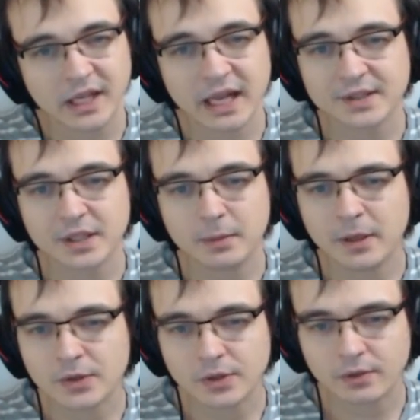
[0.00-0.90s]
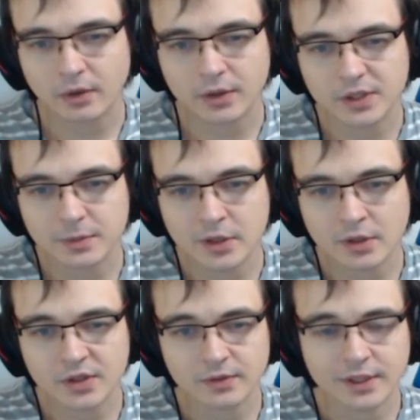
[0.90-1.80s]
Cast any minions on this
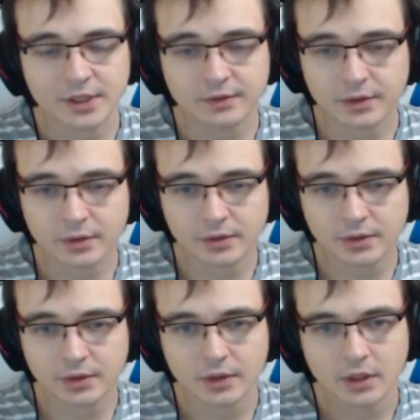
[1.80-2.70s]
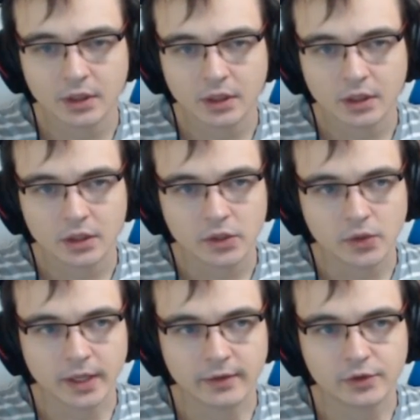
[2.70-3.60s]
minion is very difficult.
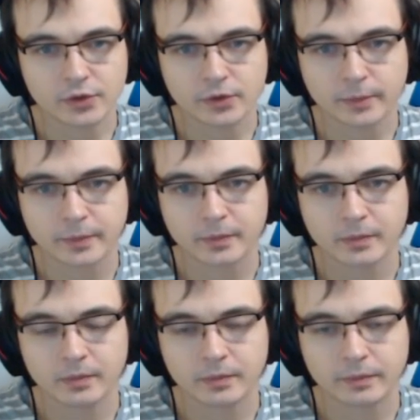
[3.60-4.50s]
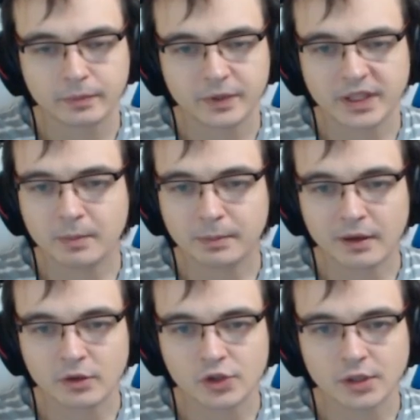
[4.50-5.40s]
You have to keep
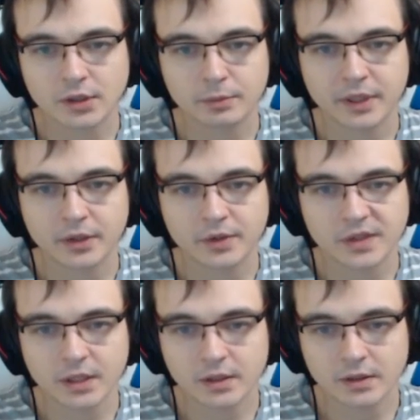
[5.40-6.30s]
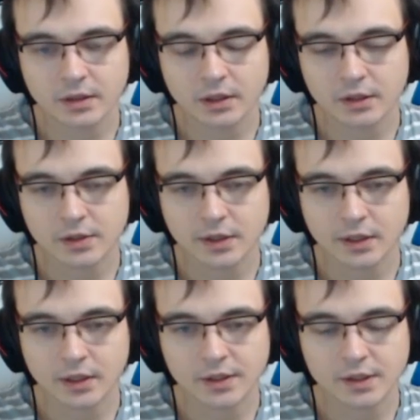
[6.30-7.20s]
Power Shield and play it on 6, and that's
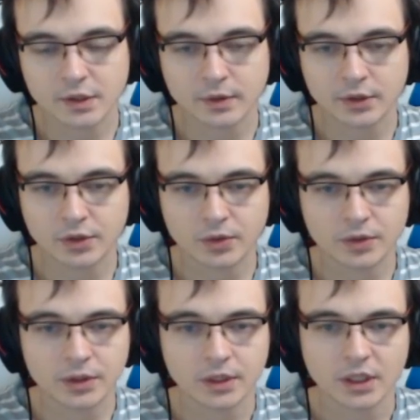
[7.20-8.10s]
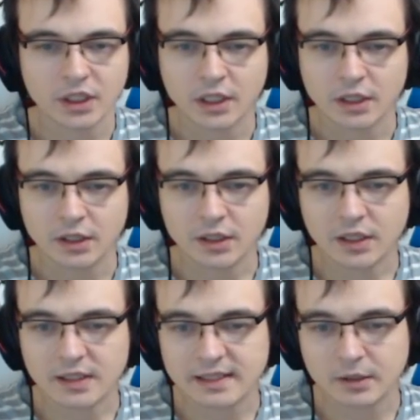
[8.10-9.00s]
the easiest way to do it. Then
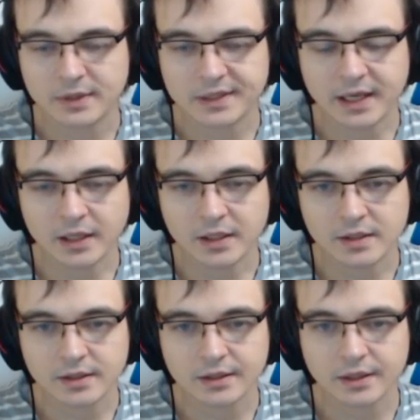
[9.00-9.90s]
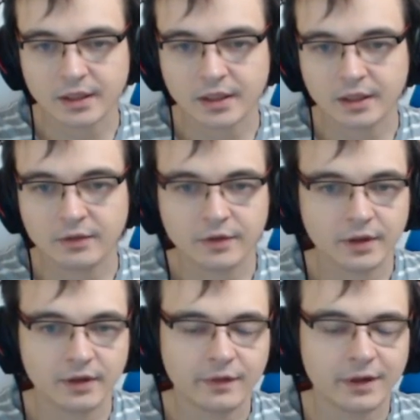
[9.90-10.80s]
it can still be silenced, and then
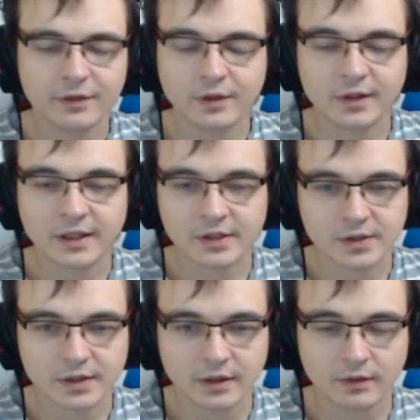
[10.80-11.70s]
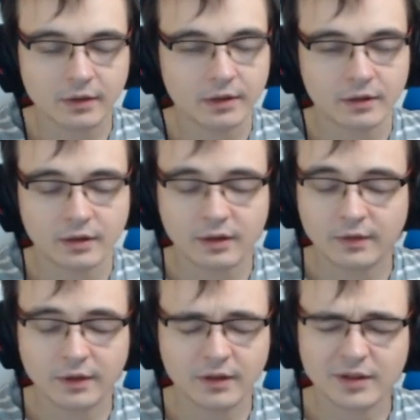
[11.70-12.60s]
even if it
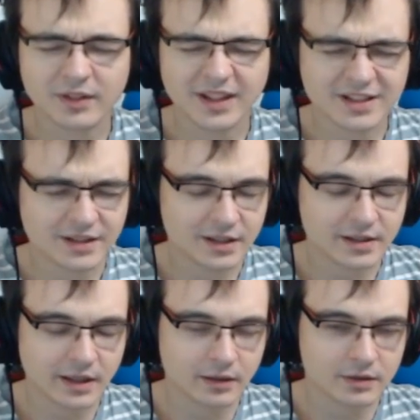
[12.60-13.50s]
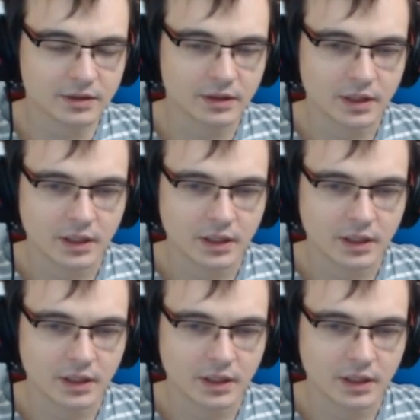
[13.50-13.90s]
doesn't get silenced,